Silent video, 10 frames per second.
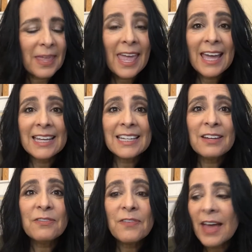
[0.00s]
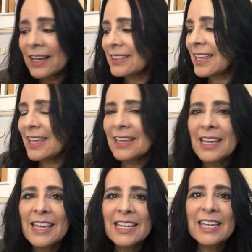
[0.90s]
And in fact, they
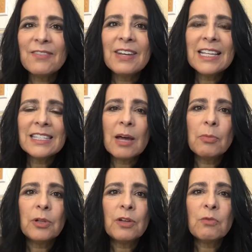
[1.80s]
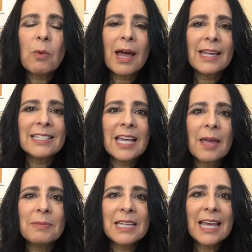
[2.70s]
give an example of why
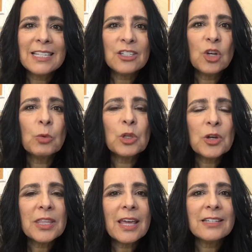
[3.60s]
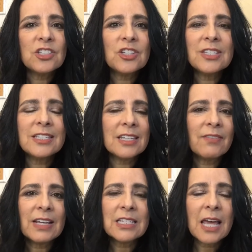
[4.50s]
time tests, we're learning that just
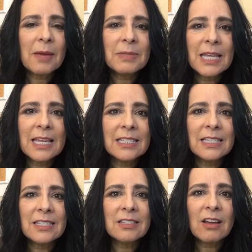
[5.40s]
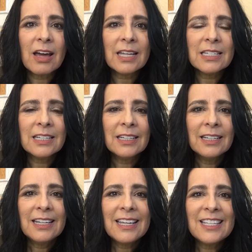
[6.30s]
giving time tests is not
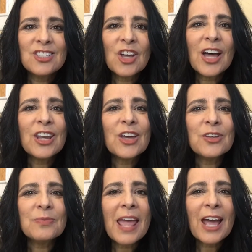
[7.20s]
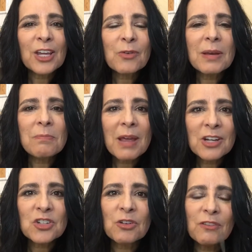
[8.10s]
an accurate
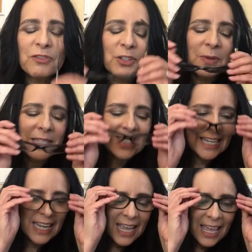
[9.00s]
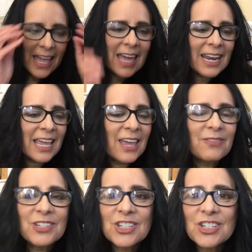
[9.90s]
measure of fluency. And I
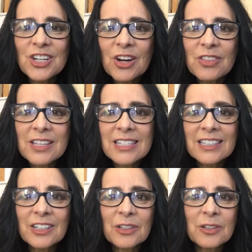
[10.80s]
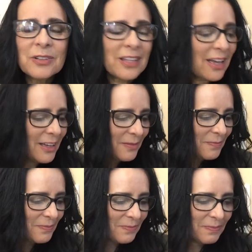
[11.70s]
have to share this little
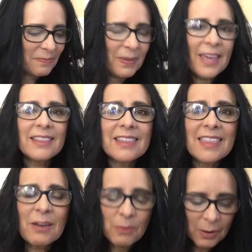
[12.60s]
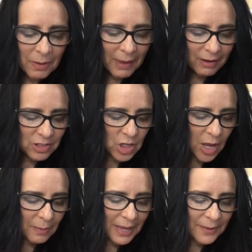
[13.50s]
bit that they wrote about
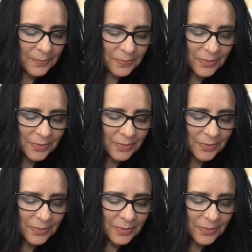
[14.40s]
Tommy.